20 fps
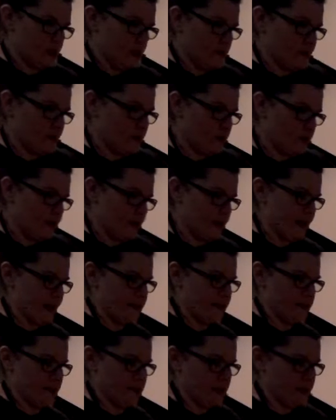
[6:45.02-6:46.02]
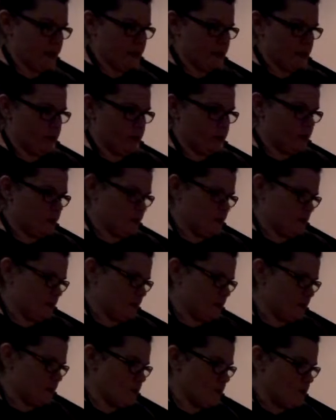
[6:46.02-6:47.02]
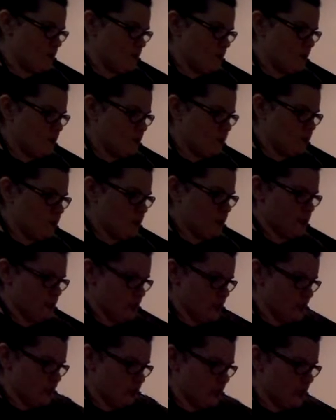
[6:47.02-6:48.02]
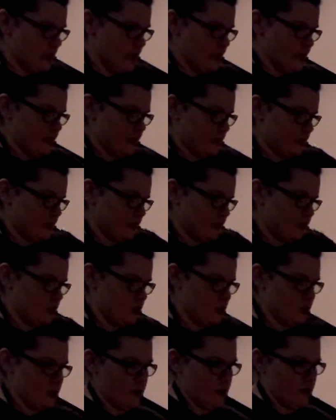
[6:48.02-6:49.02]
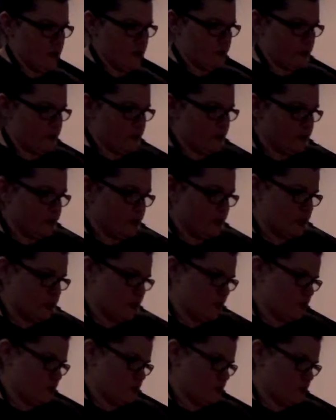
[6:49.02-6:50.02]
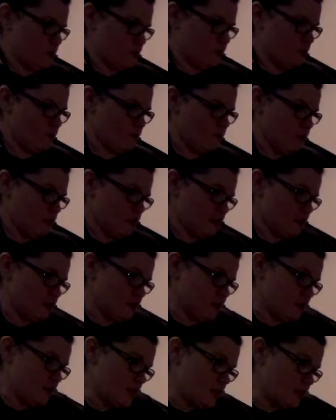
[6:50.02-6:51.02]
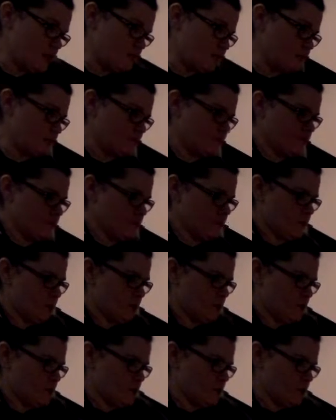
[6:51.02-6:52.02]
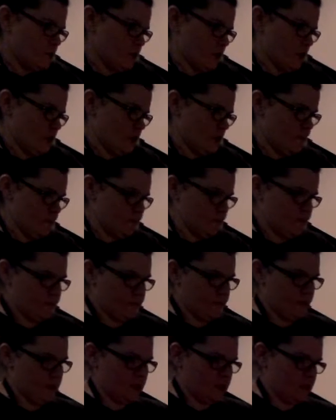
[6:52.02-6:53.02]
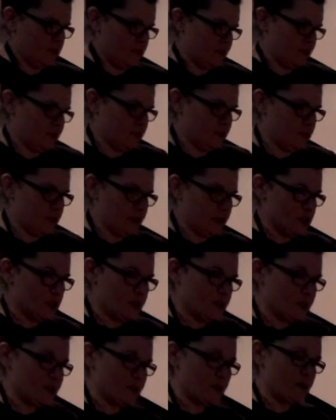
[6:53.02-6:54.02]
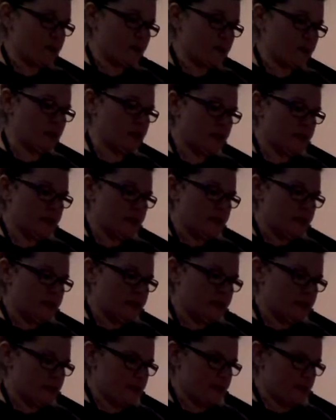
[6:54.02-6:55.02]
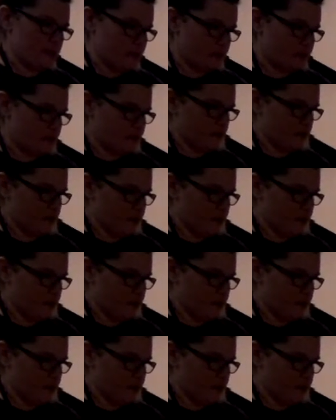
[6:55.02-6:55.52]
off and we'll cook out some of the liquid when it's done. So we just needed a lot of liquid in here to make the steam so that we could steam out these vegetables, make them real tender and